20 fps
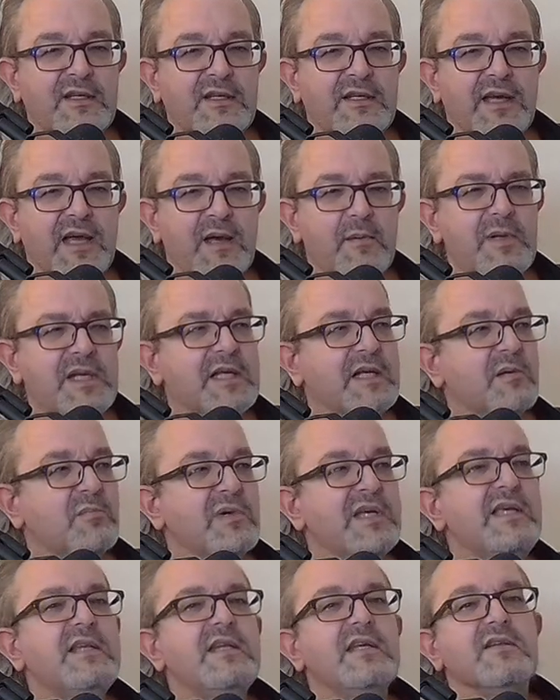How many
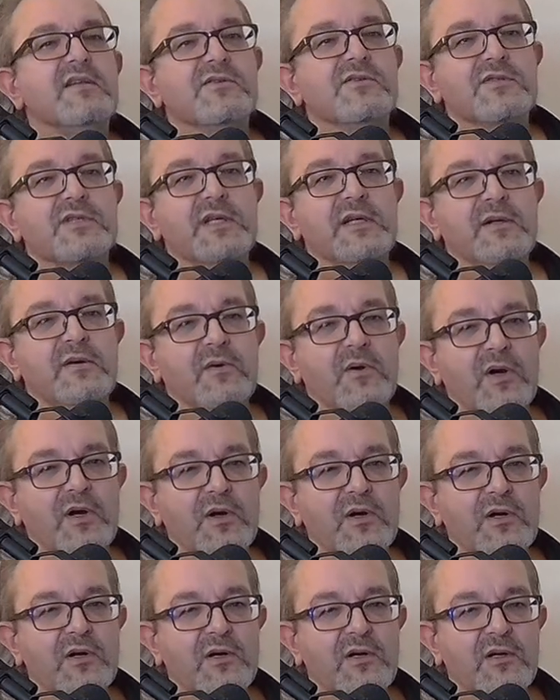comedians, you
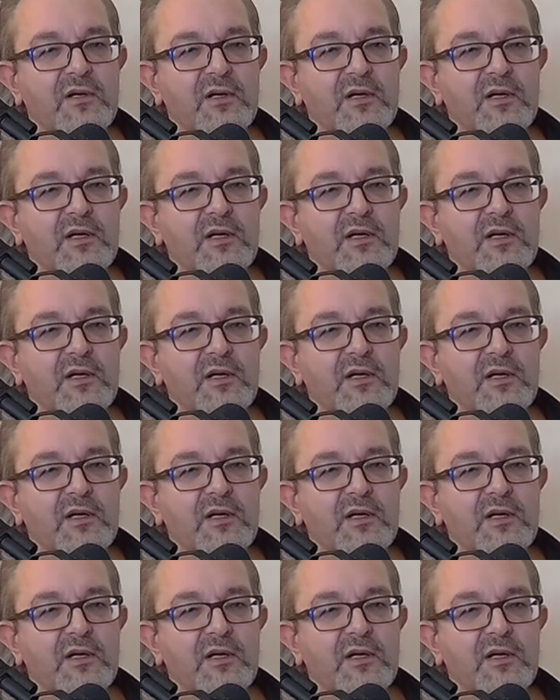know,